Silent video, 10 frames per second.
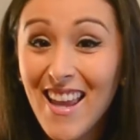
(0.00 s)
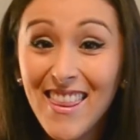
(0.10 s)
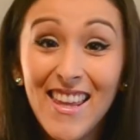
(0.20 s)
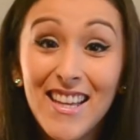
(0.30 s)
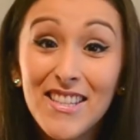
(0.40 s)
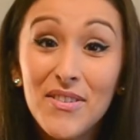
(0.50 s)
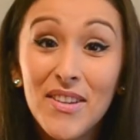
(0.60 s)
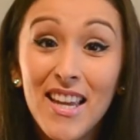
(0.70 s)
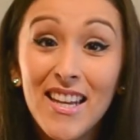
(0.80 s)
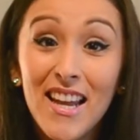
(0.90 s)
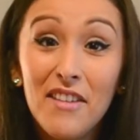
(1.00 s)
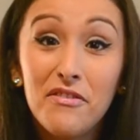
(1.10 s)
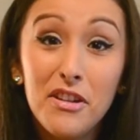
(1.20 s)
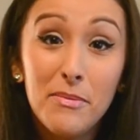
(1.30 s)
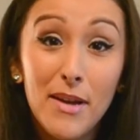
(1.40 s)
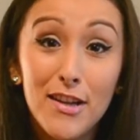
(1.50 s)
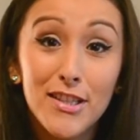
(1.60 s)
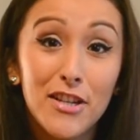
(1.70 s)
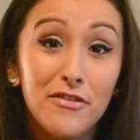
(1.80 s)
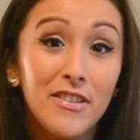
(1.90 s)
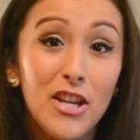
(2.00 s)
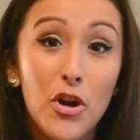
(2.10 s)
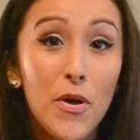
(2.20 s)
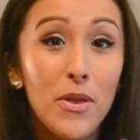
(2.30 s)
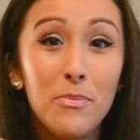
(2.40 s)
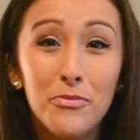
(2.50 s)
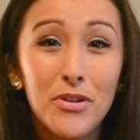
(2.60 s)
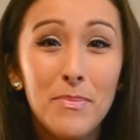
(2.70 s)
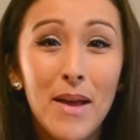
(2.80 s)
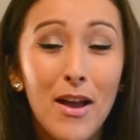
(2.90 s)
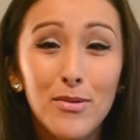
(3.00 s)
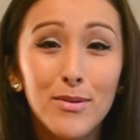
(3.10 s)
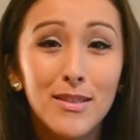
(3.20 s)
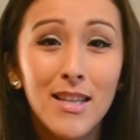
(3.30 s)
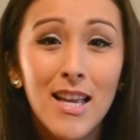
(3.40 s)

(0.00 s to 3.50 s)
think it's okay to have rebounds. I don't really call them rebounds.